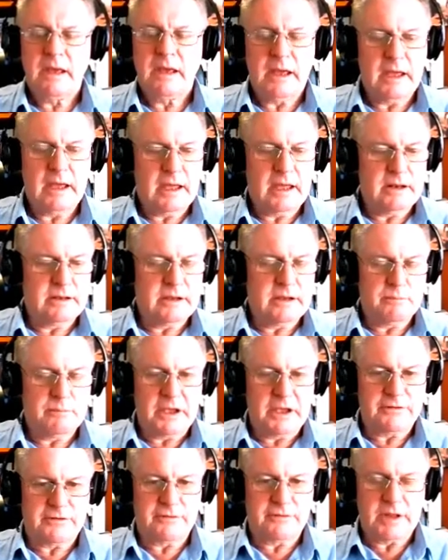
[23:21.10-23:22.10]
and uh,
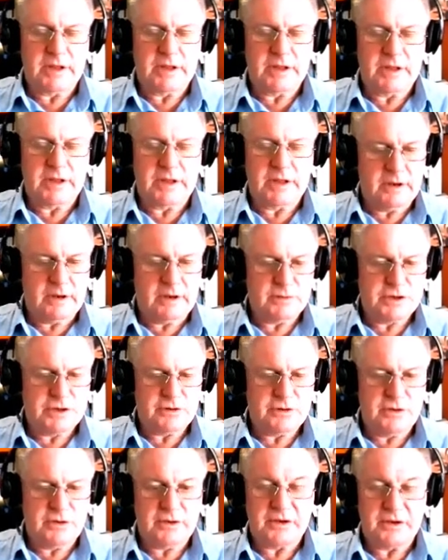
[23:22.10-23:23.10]
best of luck with it. I'm
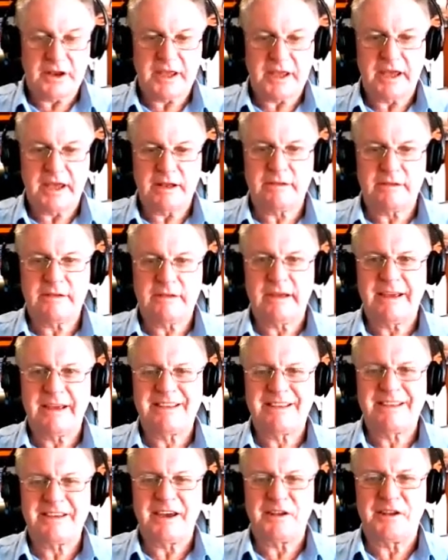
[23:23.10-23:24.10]
sure you're going to get uh,
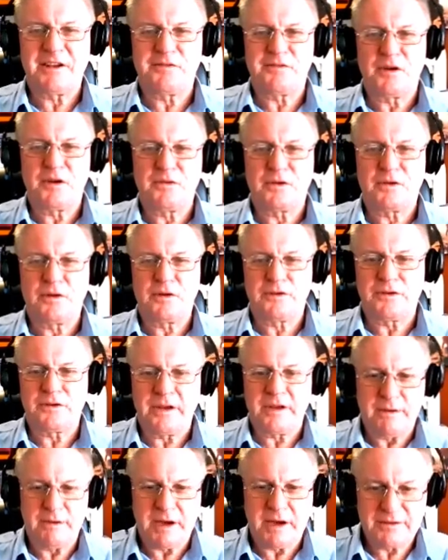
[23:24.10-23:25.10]
a ton of phone calls
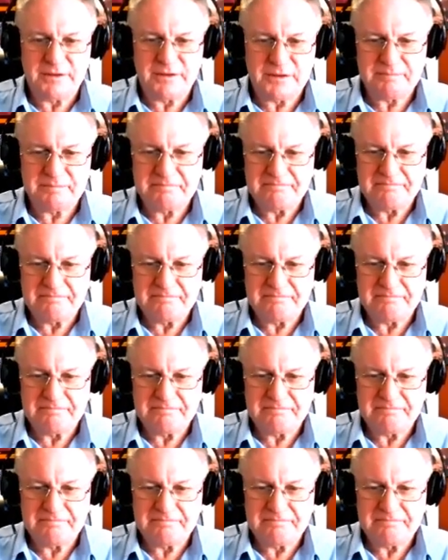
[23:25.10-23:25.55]
and emails.